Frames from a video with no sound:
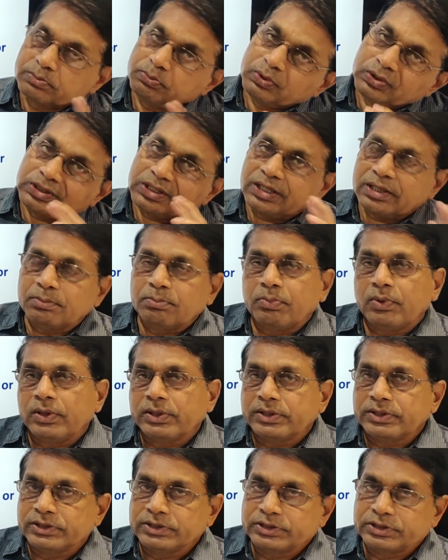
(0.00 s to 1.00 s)
Both are
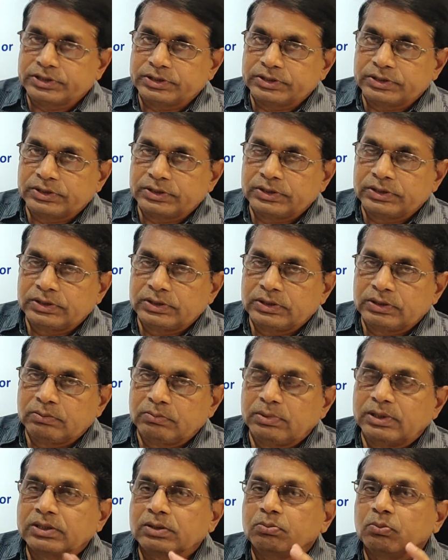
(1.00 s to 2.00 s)
important,
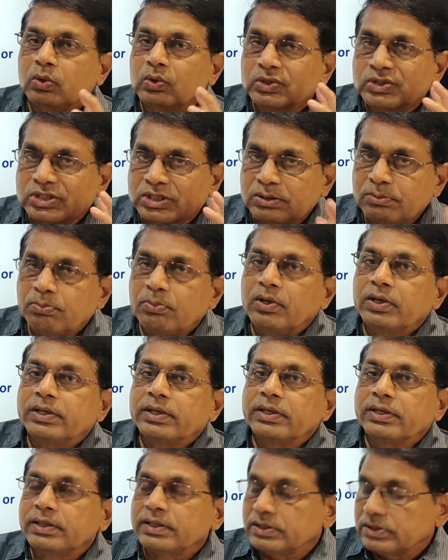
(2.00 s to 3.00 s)
but most
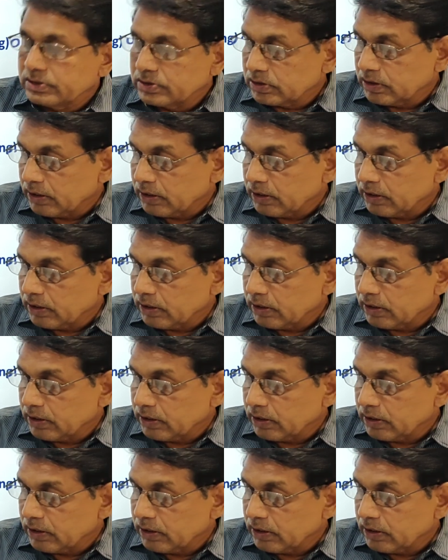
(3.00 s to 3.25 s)
important is